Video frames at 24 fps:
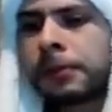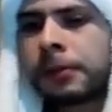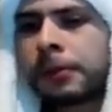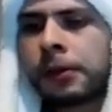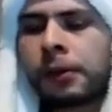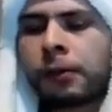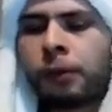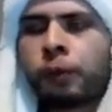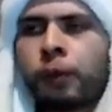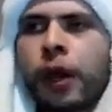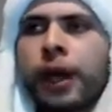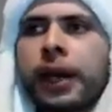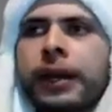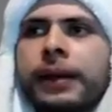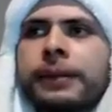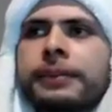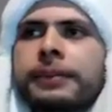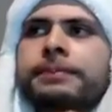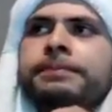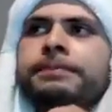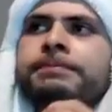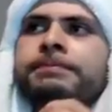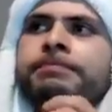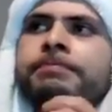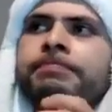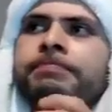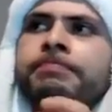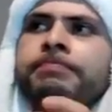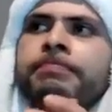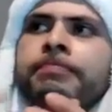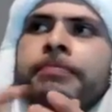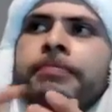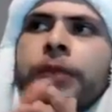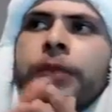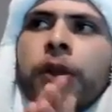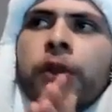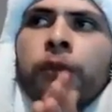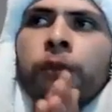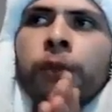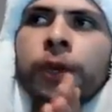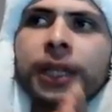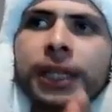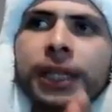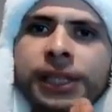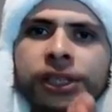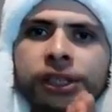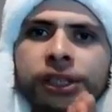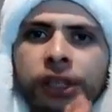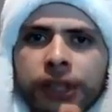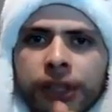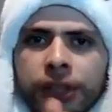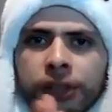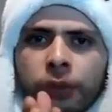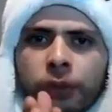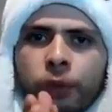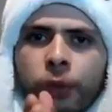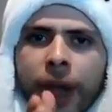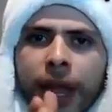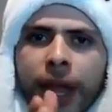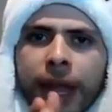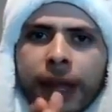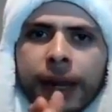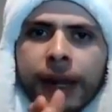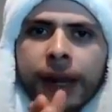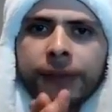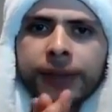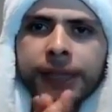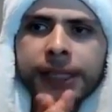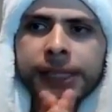what really stood in the way of these